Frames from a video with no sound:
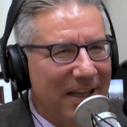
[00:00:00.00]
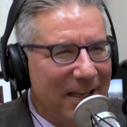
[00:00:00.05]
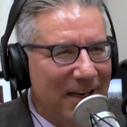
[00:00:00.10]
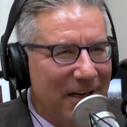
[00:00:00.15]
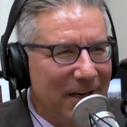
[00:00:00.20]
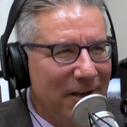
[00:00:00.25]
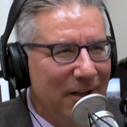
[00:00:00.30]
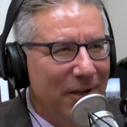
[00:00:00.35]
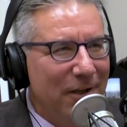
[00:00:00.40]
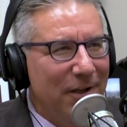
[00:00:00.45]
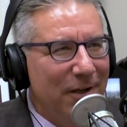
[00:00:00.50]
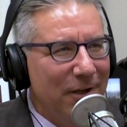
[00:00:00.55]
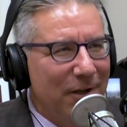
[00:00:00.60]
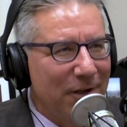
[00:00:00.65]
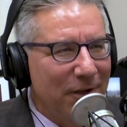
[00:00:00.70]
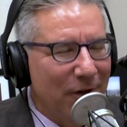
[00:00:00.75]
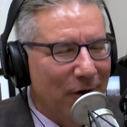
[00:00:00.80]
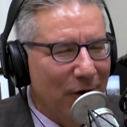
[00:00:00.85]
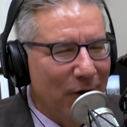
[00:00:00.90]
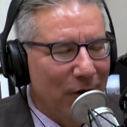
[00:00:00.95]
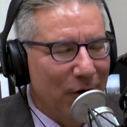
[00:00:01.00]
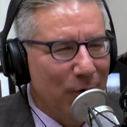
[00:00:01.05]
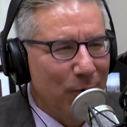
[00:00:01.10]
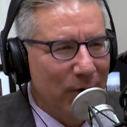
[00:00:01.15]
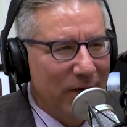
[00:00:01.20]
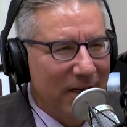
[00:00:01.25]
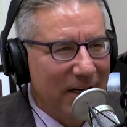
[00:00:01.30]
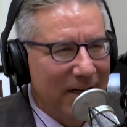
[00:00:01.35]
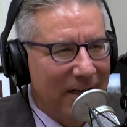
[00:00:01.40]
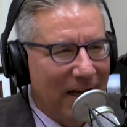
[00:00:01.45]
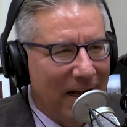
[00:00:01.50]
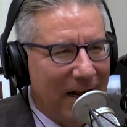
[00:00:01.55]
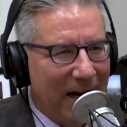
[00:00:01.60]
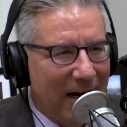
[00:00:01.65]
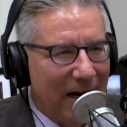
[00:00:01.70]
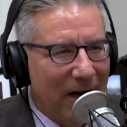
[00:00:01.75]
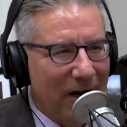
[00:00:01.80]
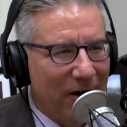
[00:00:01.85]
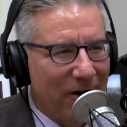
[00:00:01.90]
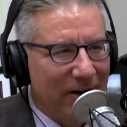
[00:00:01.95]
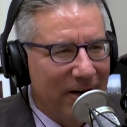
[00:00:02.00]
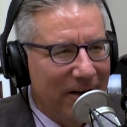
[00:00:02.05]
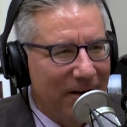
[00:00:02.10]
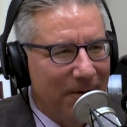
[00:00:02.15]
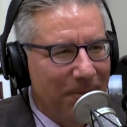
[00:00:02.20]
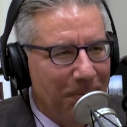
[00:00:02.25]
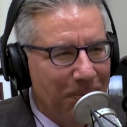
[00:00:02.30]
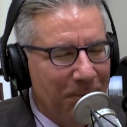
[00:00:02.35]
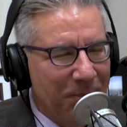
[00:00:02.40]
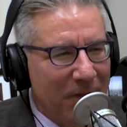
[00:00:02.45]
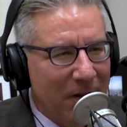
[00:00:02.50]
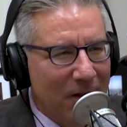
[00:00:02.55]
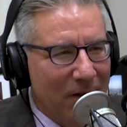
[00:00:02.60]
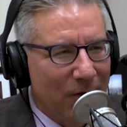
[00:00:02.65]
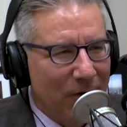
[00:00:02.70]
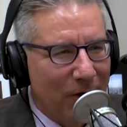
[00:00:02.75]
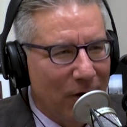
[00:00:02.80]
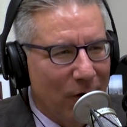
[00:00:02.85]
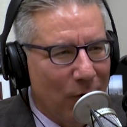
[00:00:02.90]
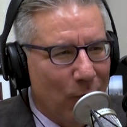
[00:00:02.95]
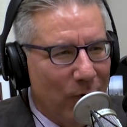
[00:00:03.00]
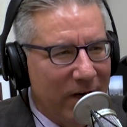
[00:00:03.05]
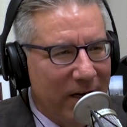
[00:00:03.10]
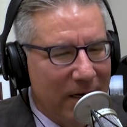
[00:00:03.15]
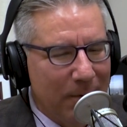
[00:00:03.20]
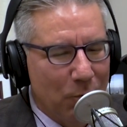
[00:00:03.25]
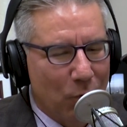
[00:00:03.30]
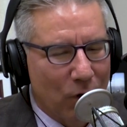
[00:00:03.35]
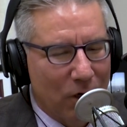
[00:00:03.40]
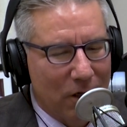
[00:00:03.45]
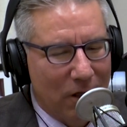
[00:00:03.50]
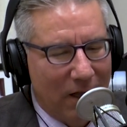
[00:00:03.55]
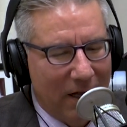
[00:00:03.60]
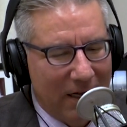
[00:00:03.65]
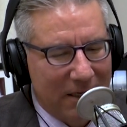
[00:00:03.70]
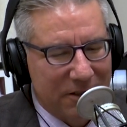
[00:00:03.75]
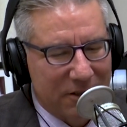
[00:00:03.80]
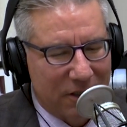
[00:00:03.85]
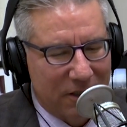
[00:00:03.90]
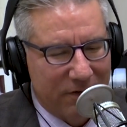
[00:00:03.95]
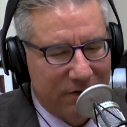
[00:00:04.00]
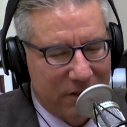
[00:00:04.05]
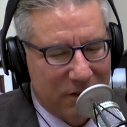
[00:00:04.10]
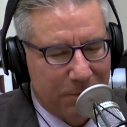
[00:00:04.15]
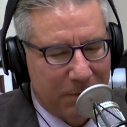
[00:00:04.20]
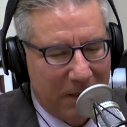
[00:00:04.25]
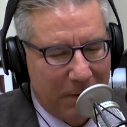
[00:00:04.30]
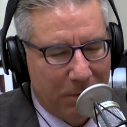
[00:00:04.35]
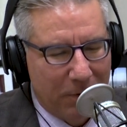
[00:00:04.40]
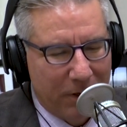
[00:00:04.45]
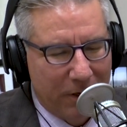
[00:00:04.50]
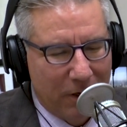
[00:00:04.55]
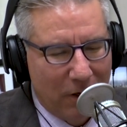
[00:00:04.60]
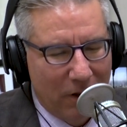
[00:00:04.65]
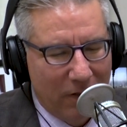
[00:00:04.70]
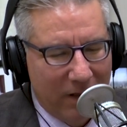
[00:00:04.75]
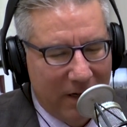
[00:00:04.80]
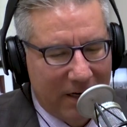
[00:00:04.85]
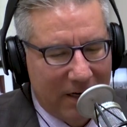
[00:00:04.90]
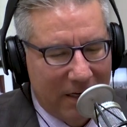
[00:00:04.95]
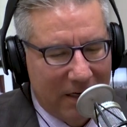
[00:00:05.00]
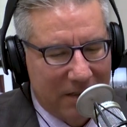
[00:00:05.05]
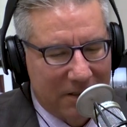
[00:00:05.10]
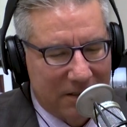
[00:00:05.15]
and who we need to hire and we need more client service people and all that kind of